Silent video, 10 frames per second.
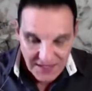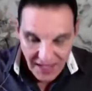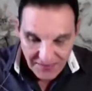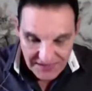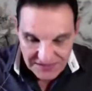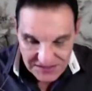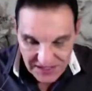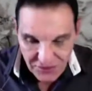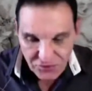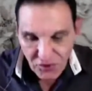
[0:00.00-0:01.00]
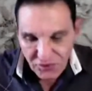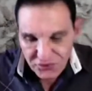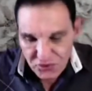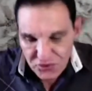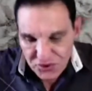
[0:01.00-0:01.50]
Now they're saying,
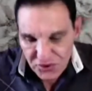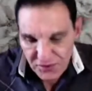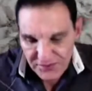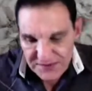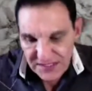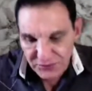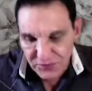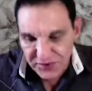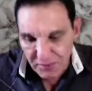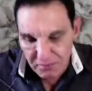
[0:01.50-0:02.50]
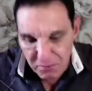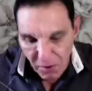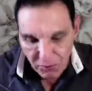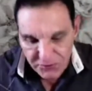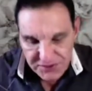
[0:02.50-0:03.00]
Grant your servants that with a
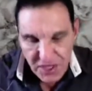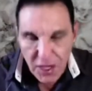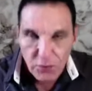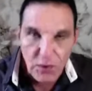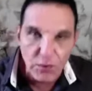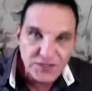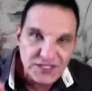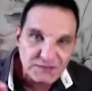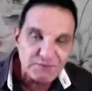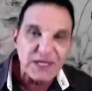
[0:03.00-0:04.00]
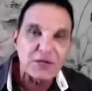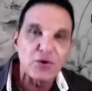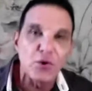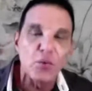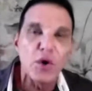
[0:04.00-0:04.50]
boldness we will speak
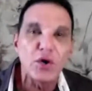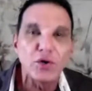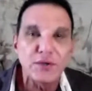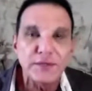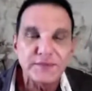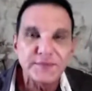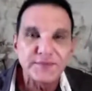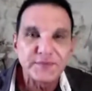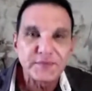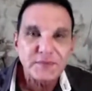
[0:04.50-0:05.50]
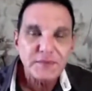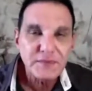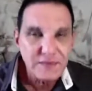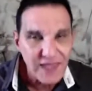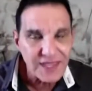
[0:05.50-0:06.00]
your word.
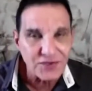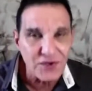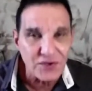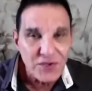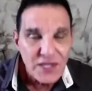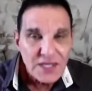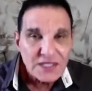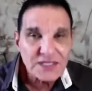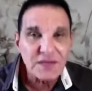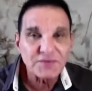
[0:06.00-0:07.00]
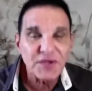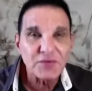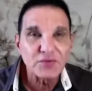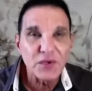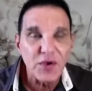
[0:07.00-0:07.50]
And you know,
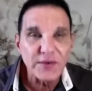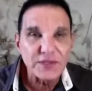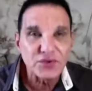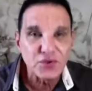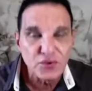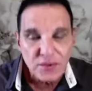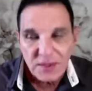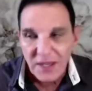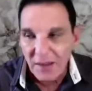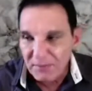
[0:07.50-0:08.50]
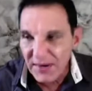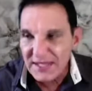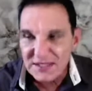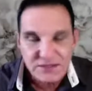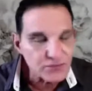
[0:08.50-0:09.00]
sometimes we go into a
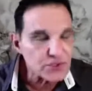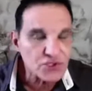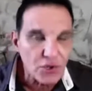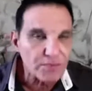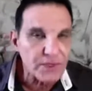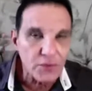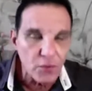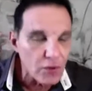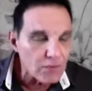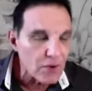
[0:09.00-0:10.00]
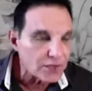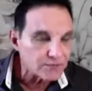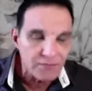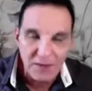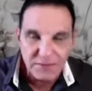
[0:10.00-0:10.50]
place, we're shopping, Walmart,
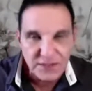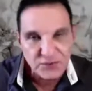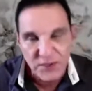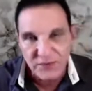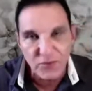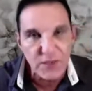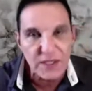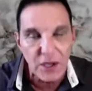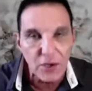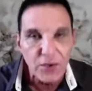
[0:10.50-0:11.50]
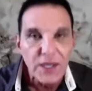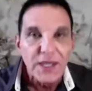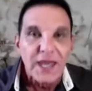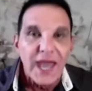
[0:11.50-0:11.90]
Publix, wherever we go,